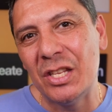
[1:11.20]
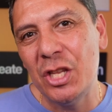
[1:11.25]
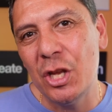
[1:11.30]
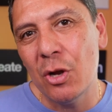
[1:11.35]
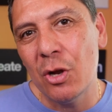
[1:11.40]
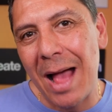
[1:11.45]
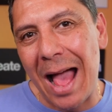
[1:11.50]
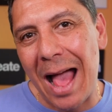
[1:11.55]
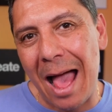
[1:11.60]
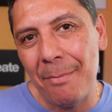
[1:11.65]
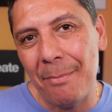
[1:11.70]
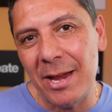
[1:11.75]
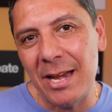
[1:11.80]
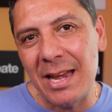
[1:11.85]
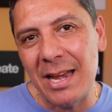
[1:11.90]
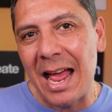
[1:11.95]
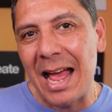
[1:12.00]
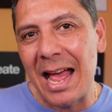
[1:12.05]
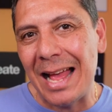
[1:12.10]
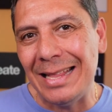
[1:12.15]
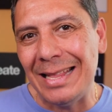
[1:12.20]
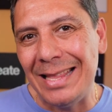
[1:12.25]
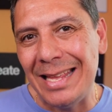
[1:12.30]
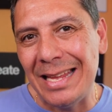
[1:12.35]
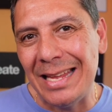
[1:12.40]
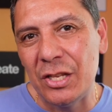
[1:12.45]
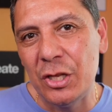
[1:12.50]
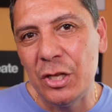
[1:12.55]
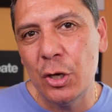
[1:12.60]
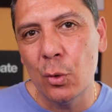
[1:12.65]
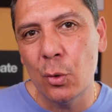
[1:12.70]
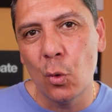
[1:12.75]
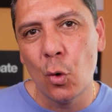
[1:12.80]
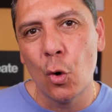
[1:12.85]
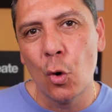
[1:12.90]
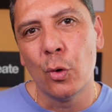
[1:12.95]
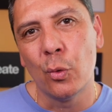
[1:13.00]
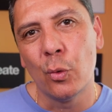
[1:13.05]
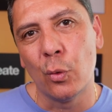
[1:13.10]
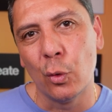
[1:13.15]
new habit and this new
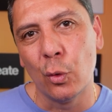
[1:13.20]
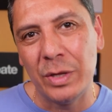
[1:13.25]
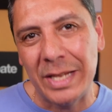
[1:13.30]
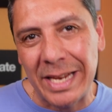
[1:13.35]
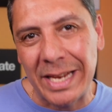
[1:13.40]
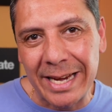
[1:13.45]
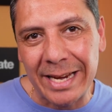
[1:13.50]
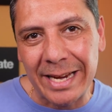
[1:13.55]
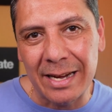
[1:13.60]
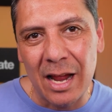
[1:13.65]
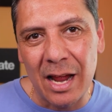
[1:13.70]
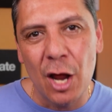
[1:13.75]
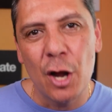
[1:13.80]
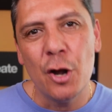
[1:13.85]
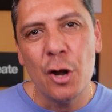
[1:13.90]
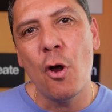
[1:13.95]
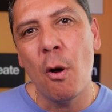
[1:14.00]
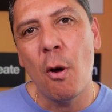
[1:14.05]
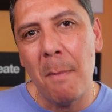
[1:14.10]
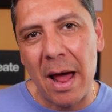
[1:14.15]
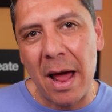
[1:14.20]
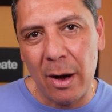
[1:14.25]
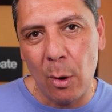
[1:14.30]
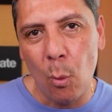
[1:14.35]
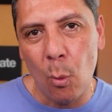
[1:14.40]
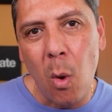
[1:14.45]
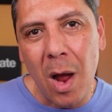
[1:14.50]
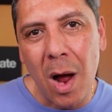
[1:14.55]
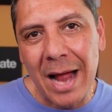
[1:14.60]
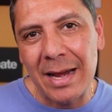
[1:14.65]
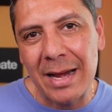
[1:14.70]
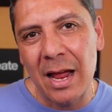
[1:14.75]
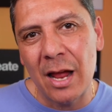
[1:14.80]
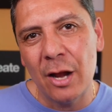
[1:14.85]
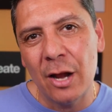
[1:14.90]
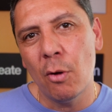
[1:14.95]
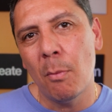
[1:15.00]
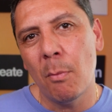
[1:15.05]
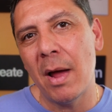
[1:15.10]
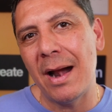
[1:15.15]
routine, no matter what,
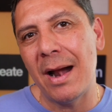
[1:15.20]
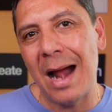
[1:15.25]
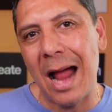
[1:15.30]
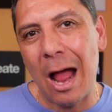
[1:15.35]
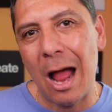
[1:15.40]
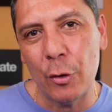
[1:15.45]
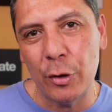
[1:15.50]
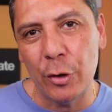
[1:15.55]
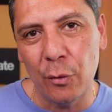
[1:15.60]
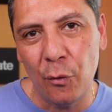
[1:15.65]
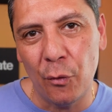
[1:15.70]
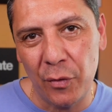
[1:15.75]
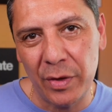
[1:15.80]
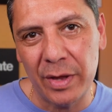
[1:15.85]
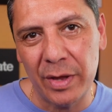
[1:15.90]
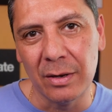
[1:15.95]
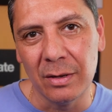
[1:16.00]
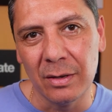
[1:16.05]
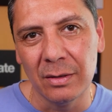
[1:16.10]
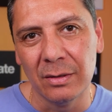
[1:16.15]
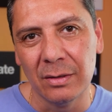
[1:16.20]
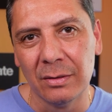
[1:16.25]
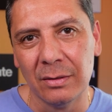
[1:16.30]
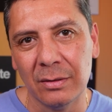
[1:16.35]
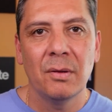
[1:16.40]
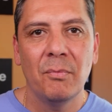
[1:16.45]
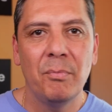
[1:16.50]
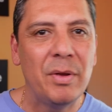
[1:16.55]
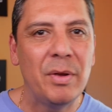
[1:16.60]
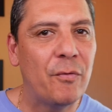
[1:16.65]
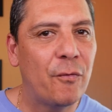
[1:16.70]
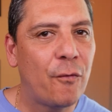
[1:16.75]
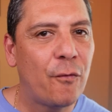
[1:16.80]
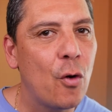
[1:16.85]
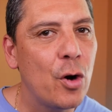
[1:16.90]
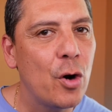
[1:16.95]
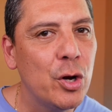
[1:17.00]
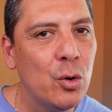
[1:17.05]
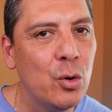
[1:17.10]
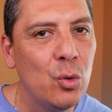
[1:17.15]
no matter how you feel.
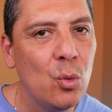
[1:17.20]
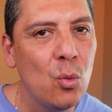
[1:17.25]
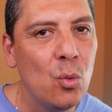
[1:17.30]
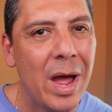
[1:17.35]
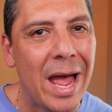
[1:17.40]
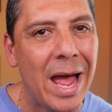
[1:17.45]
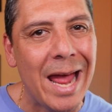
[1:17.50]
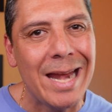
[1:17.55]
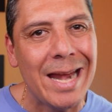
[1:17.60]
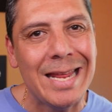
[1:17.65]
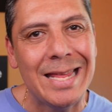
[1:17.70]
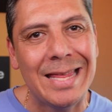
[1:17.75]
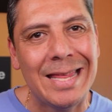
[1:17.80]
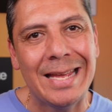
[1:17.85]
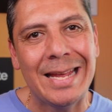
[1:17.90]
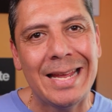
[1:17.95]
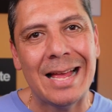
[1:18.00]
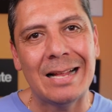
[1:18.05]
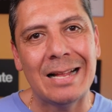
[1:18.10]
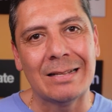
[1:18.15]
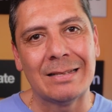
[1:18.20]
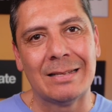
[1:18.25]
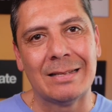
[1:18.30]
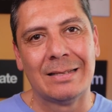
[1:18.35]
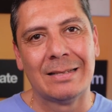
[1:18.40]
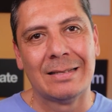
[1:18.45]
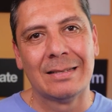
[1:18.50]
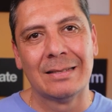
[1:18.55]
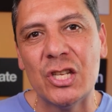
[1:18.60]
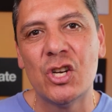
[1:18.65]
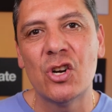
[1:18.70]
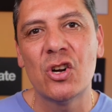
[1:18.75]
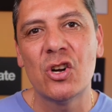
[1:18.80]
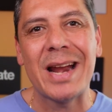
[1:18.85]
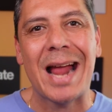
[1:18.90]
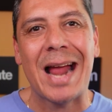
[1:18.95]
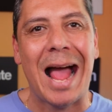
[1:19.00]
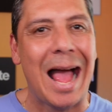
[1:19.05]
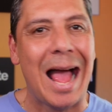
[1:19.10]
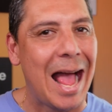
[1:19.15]
Before you do anything else, you're
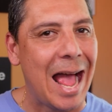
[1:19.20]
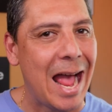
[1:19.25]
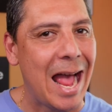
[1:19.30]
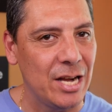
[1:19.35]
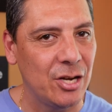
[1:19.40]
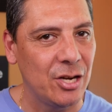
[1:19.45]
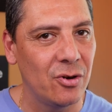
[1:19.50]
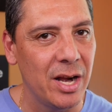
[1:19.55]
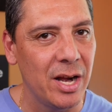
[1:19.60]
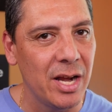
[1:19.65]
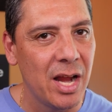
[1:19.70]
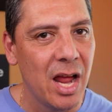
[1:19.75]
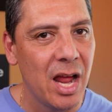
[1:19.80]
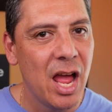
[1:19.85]
gonna hydrate.